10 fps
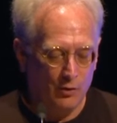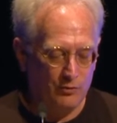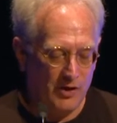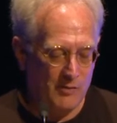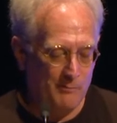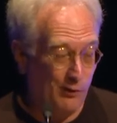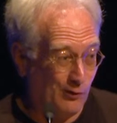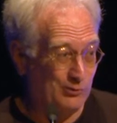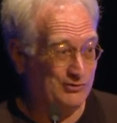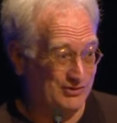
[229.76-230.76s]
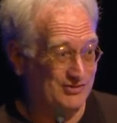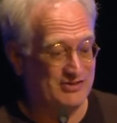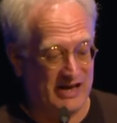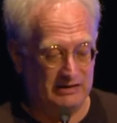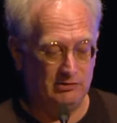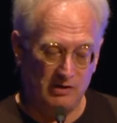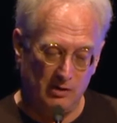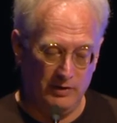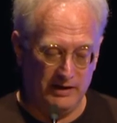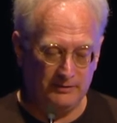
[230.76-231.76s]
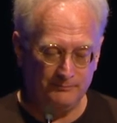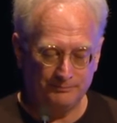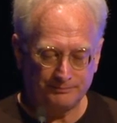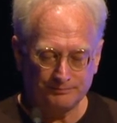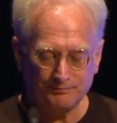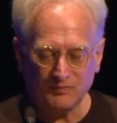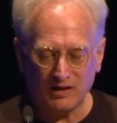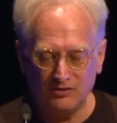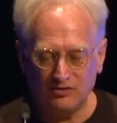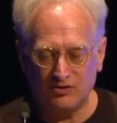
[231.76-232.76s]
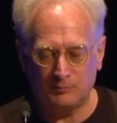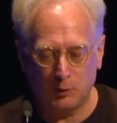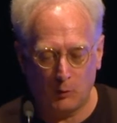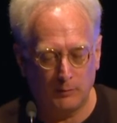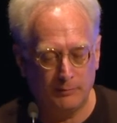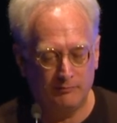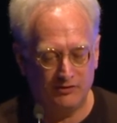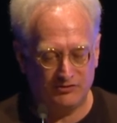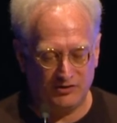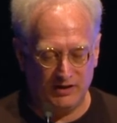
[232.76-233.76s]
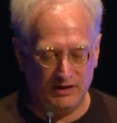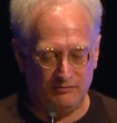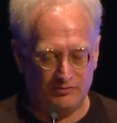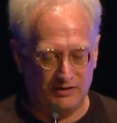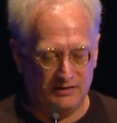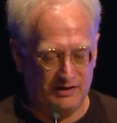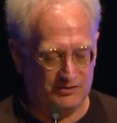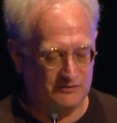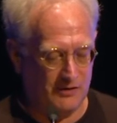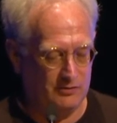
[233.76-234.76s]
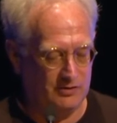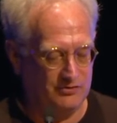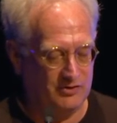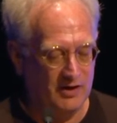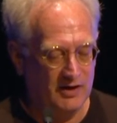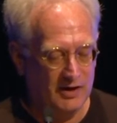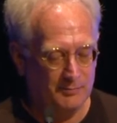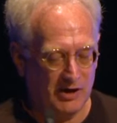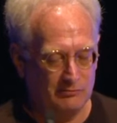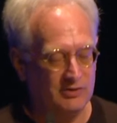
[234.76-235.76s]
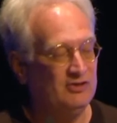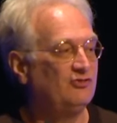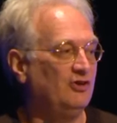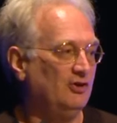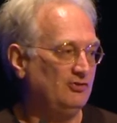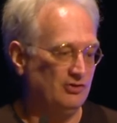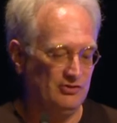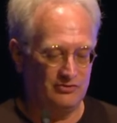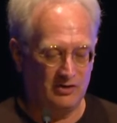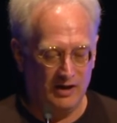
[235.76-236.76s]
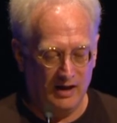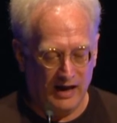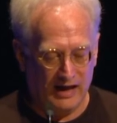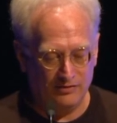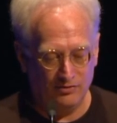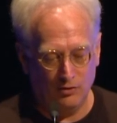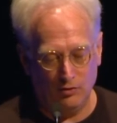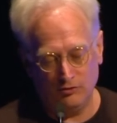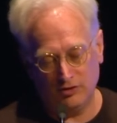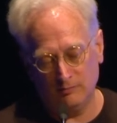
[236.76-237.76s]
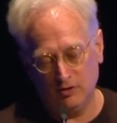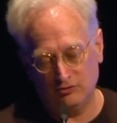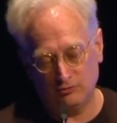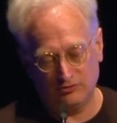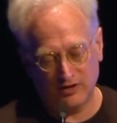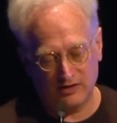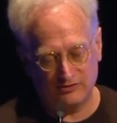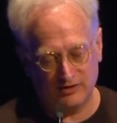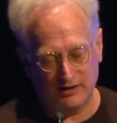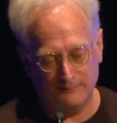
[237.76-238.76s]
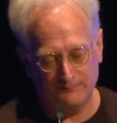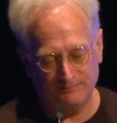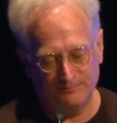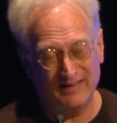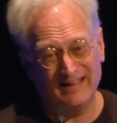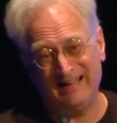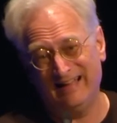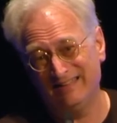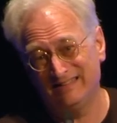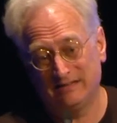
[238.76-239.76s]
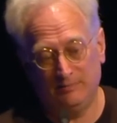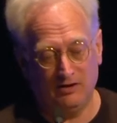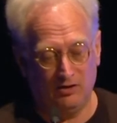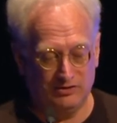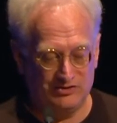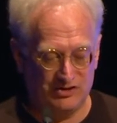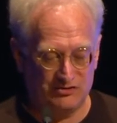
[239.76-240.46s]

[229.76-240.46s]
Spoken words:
Although important and growing, this has probably received the least focus by researchers and or the commercial sector. And to be honest,